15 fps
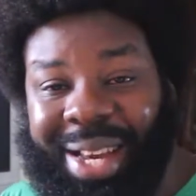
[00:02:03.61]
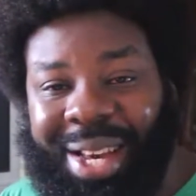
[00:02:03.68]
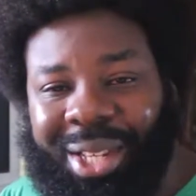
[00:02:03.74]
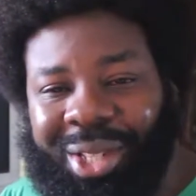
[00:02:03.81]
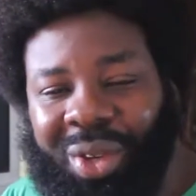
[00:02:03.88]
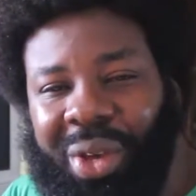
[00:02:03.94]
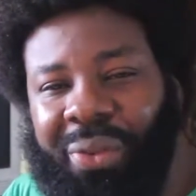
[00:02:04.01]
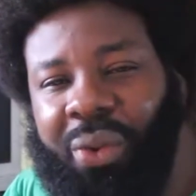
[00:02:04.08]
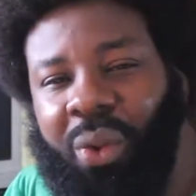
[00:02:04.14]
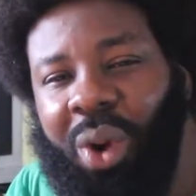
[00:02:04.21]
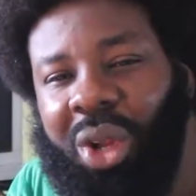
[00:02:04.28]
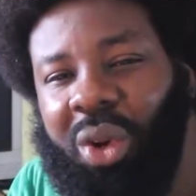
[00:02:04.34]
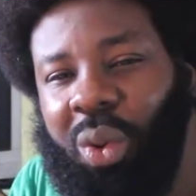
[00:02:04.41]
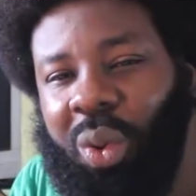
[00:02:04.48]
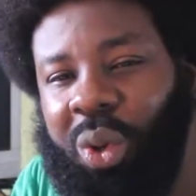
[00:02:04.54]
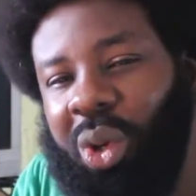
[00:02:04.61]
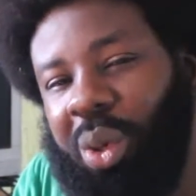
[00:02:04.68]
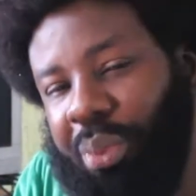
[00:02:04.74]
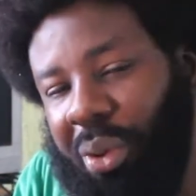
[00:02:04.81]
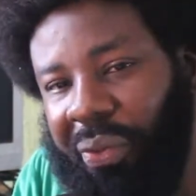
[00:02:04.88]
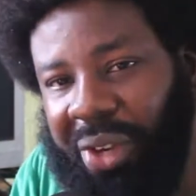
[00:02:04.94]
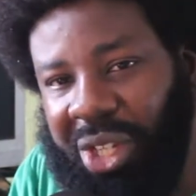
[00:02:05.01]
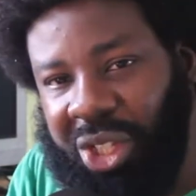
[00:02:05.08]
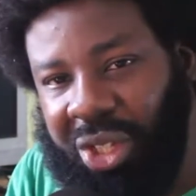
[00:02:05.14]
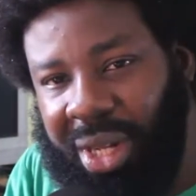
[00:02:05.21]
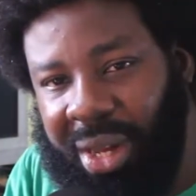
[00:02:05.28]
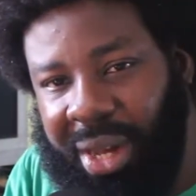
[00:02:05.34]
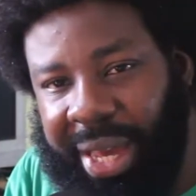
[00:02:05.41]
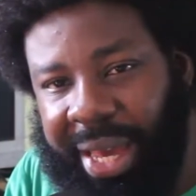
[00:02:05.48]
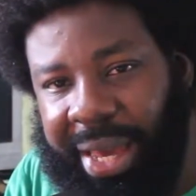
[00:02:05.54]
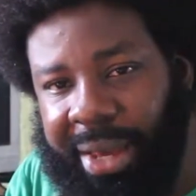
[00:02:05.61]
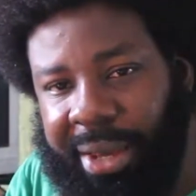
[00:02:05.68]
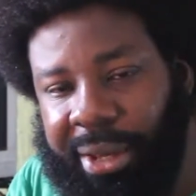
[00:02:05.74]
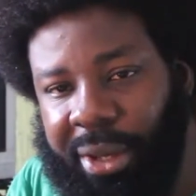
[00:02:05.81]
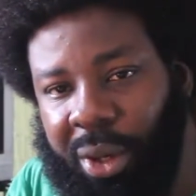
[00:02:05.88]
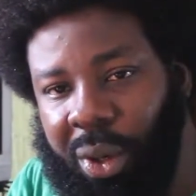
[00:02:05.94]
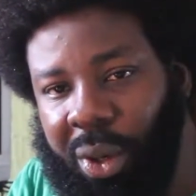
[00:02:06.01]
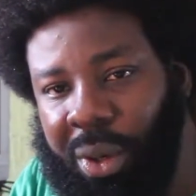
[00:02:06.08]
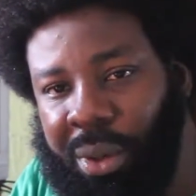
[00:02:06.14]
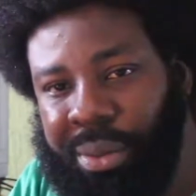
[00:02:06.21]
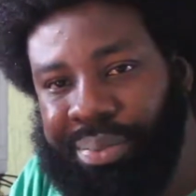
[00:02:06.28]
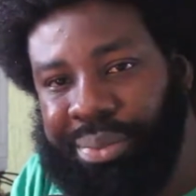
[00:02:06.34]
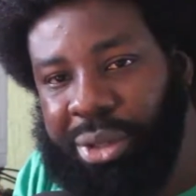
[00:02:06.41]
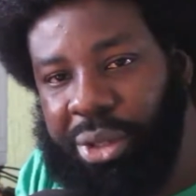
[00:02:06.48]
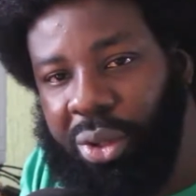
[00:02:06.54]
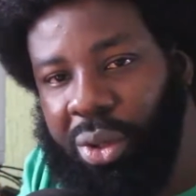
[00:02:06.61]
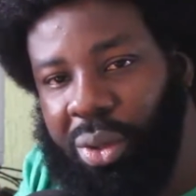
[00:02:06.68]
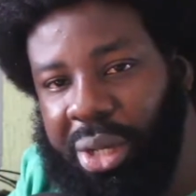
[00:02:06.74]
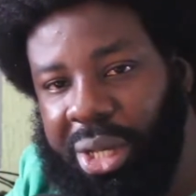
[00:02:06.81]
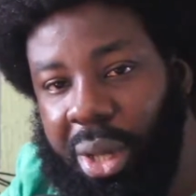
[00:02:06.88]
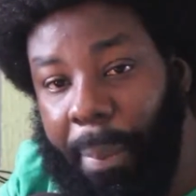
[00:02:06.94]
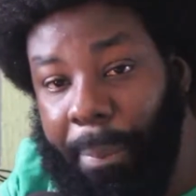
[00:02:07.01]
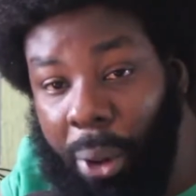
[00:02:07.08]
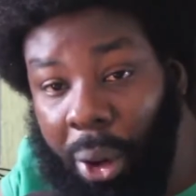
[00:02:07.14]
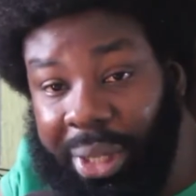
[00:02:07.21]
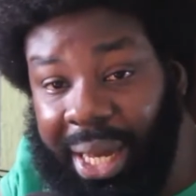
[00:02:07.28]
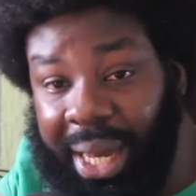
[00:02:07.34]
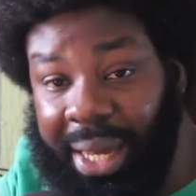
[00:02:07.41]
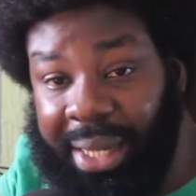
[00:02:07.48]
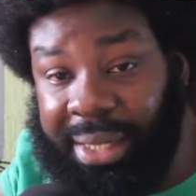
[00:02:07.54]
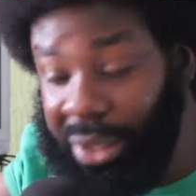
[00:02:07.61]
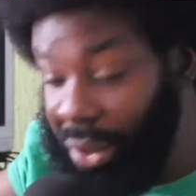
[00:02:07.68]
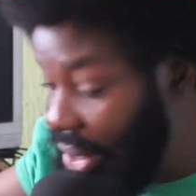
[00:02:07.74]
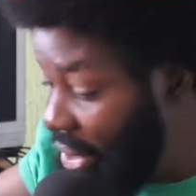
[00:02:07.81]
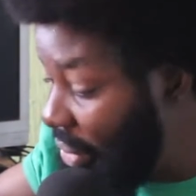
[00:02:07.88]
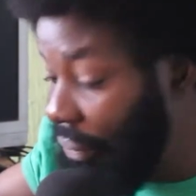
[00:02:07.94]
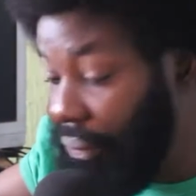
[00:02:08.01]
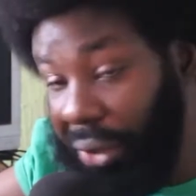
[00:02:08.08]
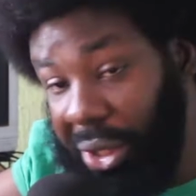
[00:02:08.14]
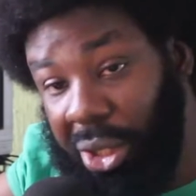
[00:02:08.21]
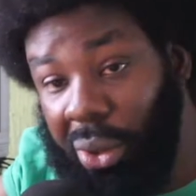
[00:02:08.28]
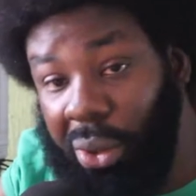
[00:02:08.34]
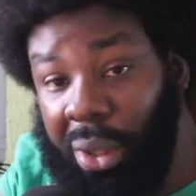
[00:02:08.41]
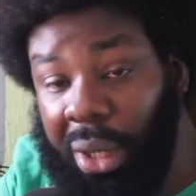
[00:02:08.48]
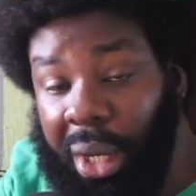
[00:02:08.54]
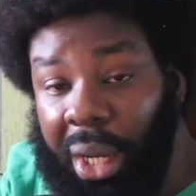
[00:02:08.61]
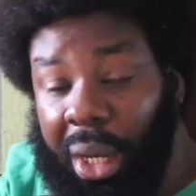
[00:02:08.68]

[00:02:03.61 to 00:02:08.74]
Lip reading: So if you want to look professional in your podcast or your video